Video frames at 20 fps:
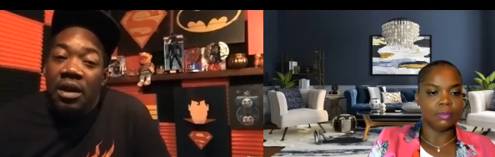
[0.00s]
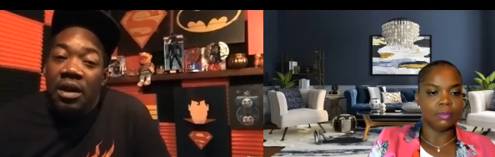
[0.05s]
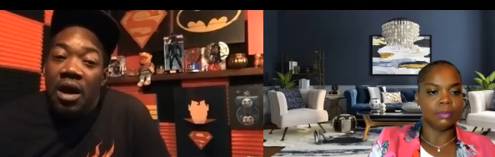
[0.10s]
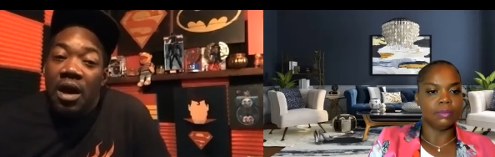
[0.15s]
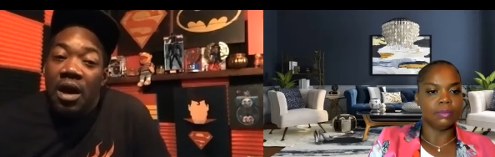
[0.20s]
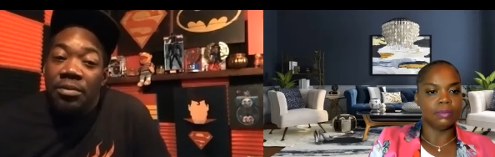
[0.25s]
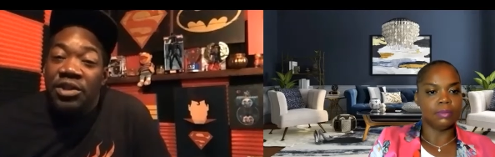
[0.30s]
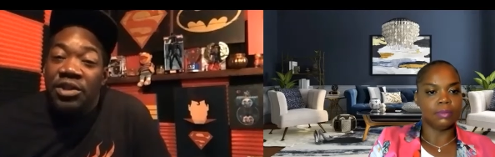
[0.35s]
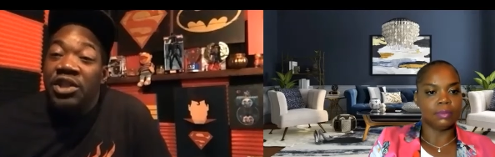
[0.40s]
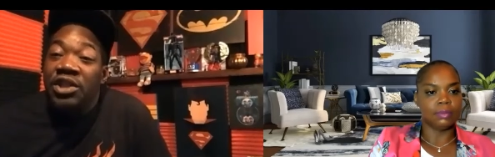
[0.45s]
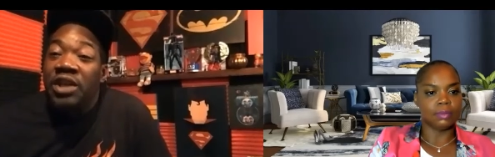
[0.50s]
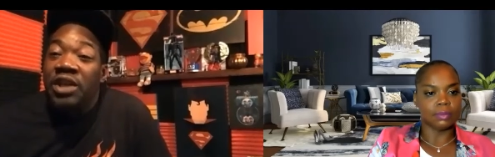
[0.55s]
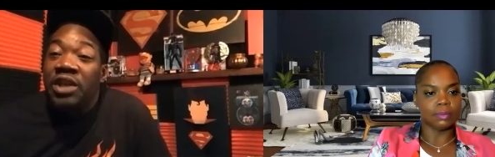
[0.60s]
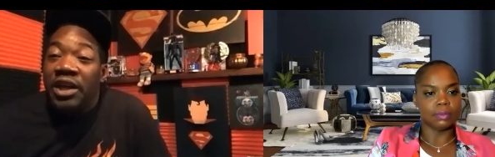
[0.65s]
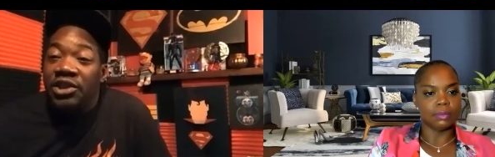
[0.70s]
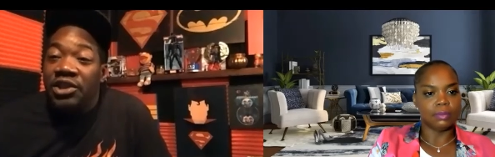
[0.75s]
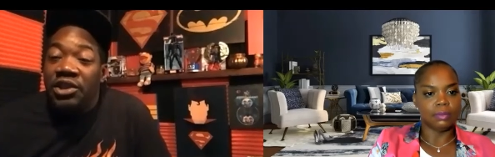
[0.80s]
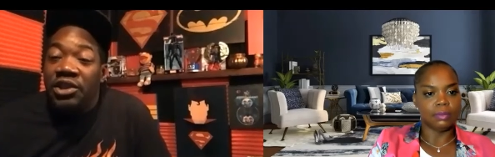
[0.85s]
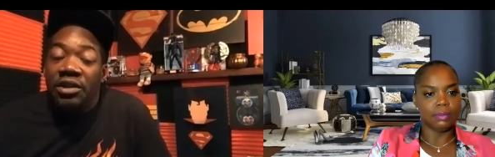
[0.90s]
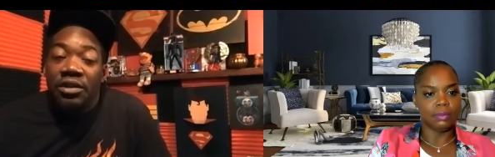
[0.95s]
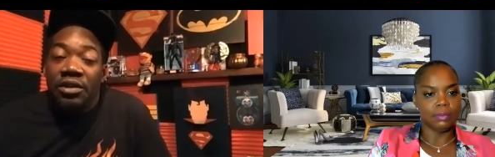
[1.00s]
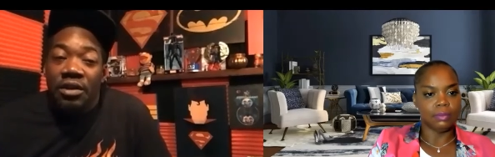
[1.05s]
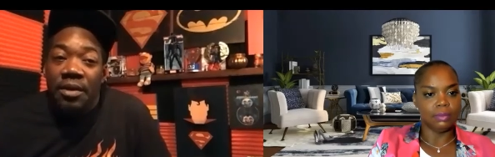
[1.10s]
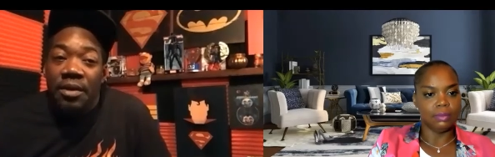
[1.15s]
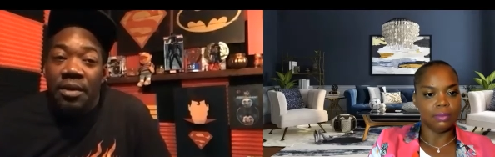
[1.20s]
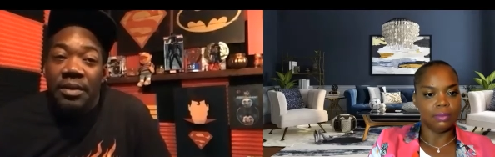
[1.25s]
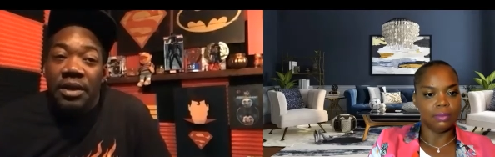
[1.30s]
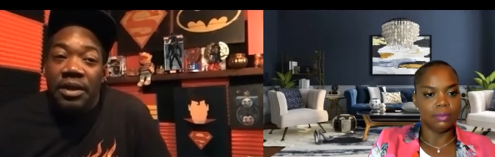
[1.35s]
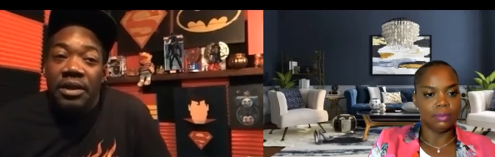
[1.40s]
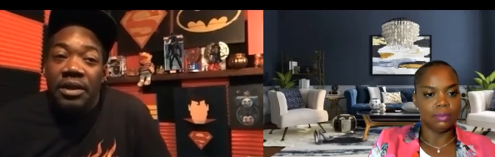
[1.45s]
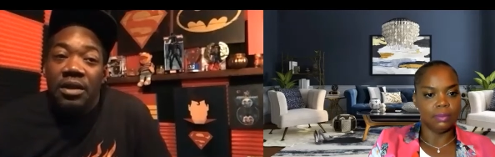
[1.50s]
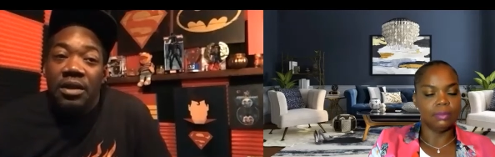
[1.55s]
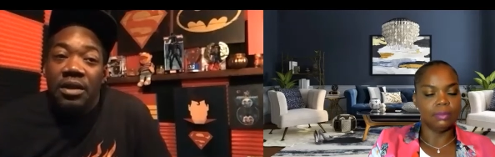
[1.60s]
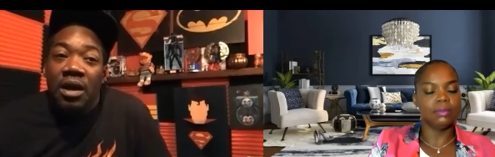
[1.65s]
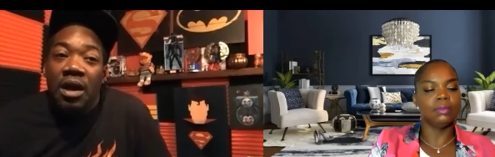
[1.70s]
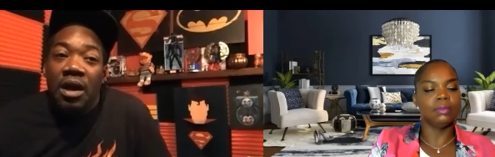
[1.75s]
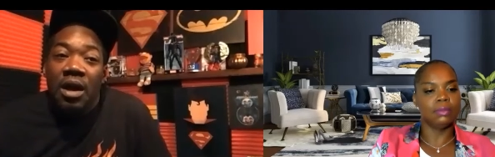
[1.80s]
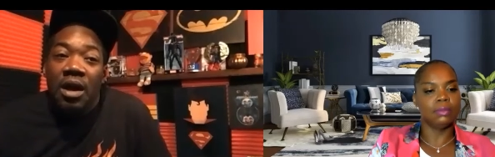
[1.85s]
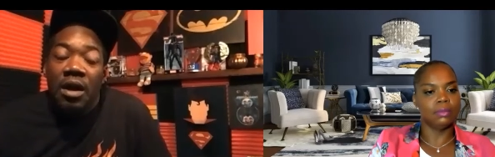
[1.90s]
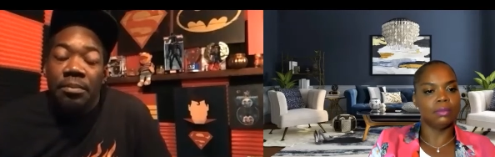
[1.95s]
Speaker 1: Um, she's Dutch, you know what I mean?
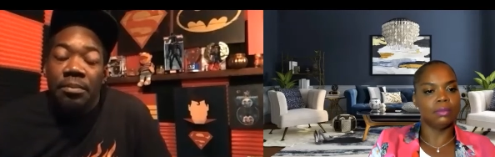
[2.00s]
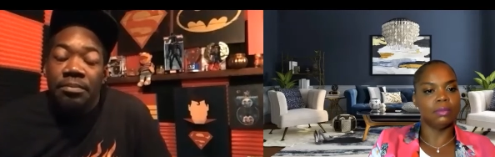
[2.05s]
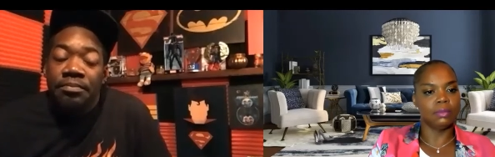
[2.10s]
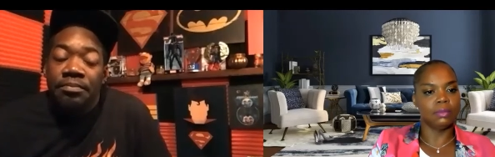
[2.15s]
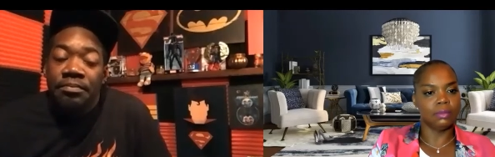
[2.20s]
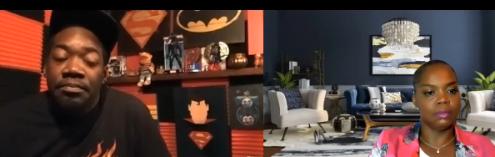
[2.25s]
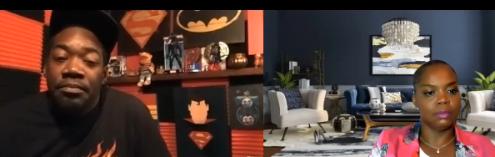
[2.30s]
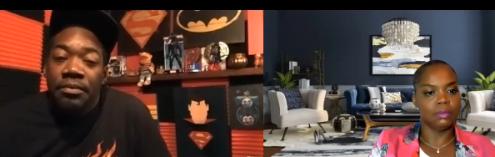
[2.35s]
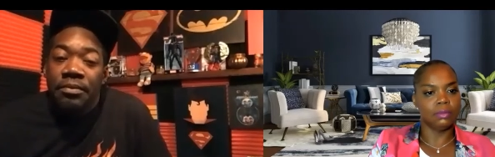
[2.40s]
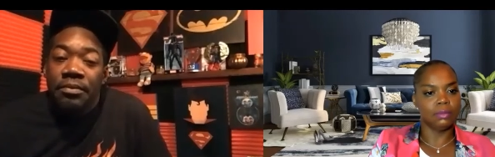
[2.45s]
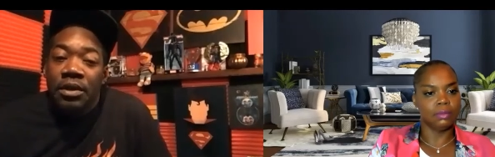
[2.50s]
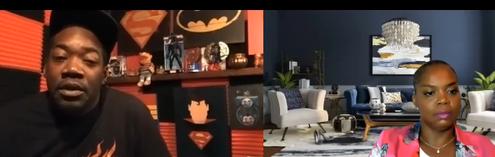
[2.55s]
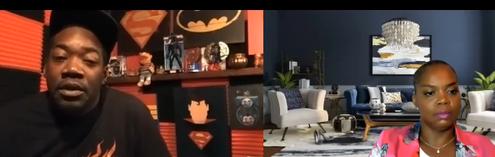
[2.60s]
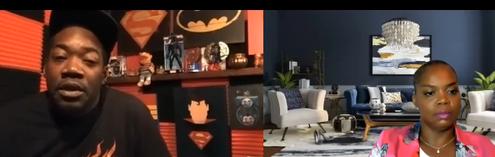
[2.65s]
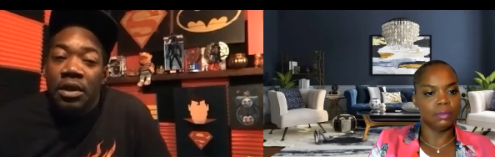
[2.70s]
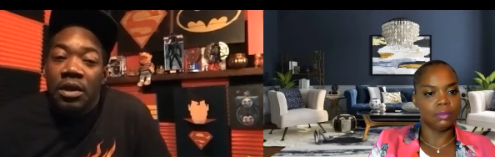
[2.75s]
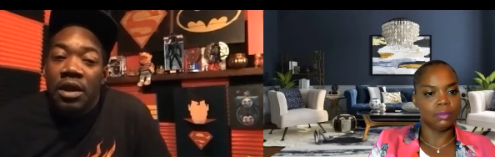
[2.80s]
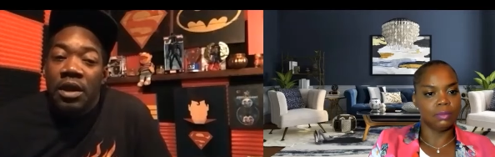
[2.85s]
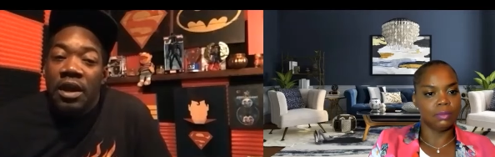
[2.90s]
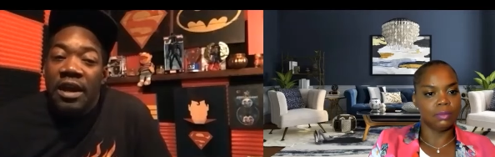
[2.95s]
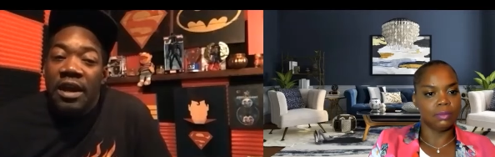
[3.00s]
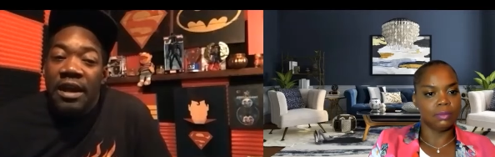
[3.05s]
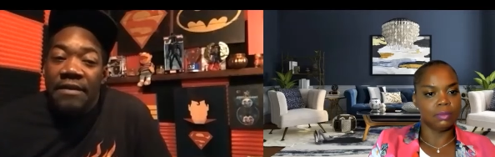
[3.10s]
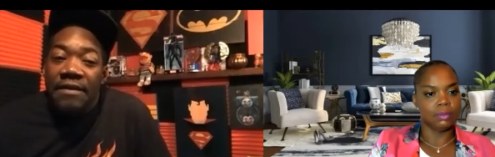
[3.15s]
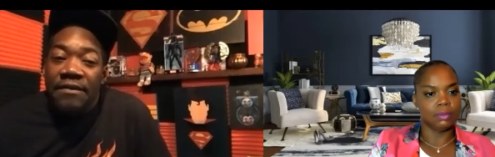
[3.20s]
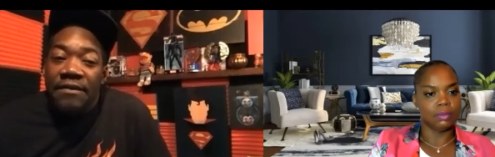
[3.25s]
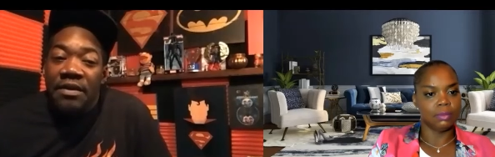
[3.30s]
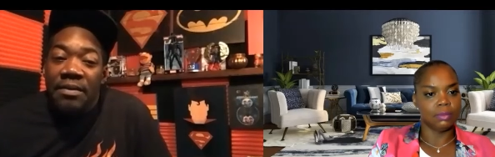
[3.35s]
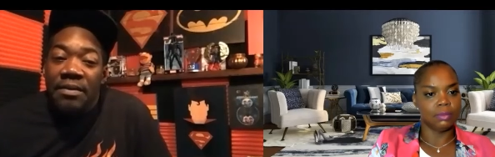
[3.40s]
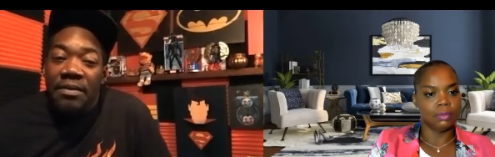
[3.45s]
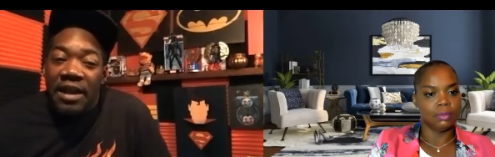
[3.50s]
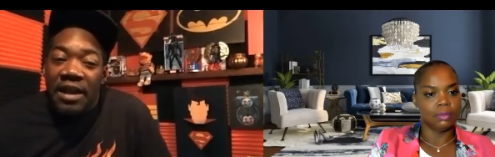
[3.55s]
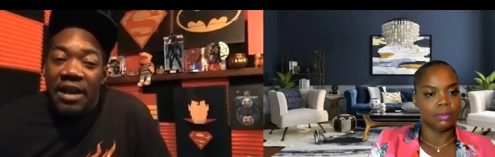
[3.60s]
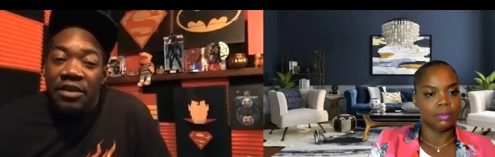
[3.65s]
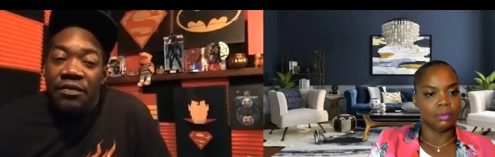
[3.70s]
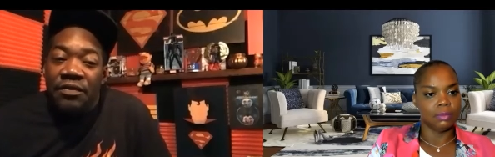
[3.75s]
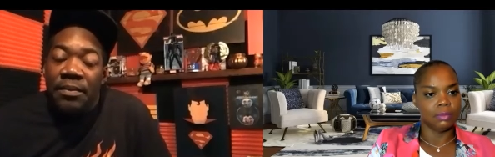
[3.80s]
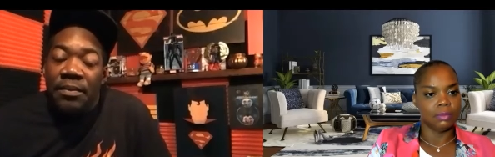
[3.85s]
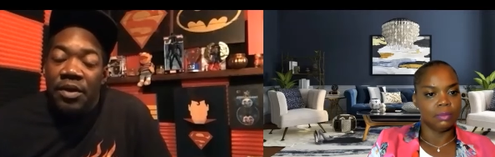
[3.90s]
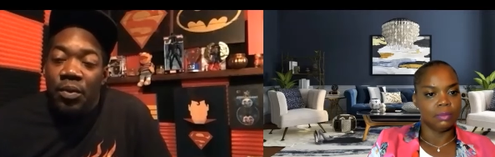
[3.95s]
Um, if
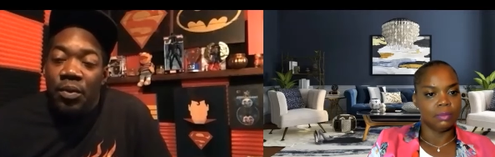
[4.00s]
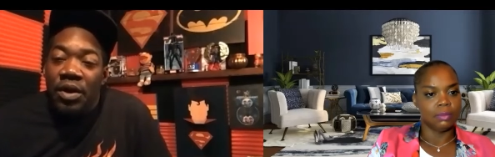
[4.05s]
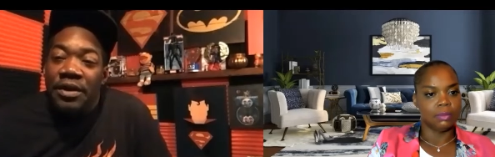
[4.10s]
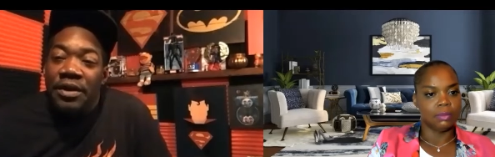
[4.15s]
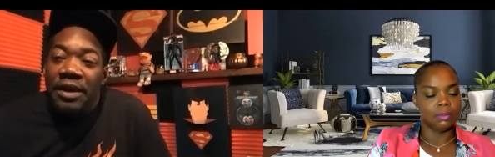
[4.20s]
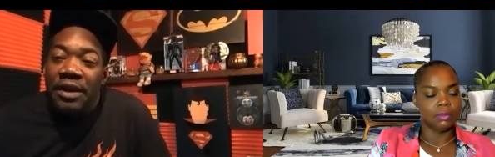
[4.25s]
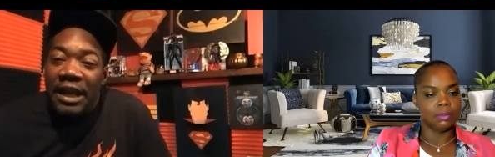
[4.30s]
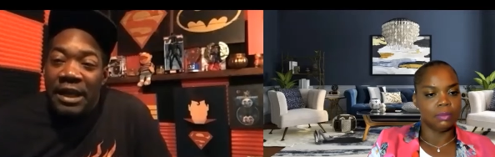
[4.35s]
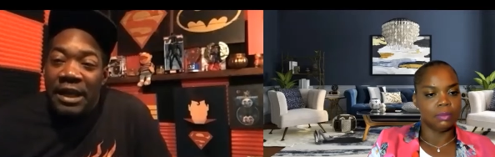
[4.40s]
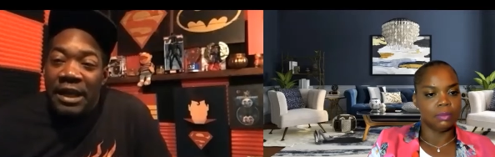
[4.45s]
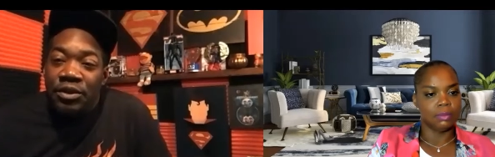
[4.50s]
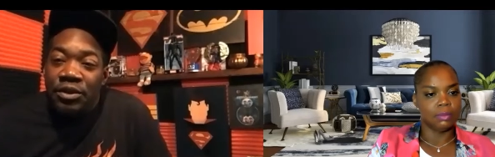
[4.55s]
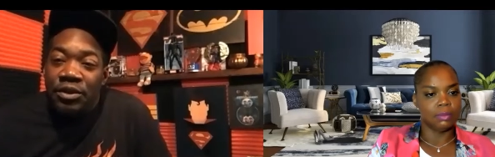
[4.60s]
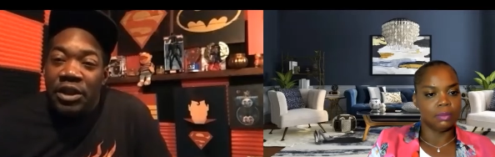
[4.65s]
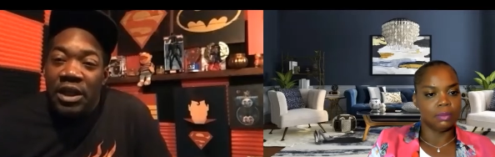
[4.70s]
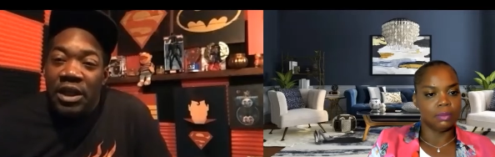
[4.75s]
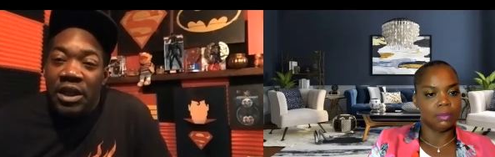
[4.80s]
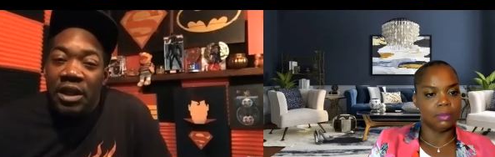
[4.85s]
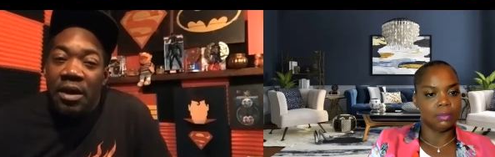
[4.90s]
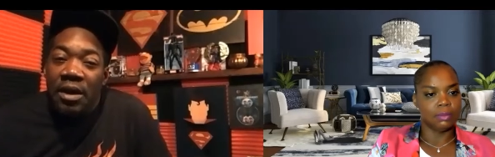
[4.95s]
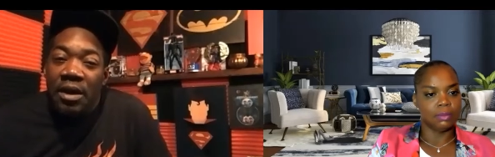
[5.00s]
anybody's familiar with her name, she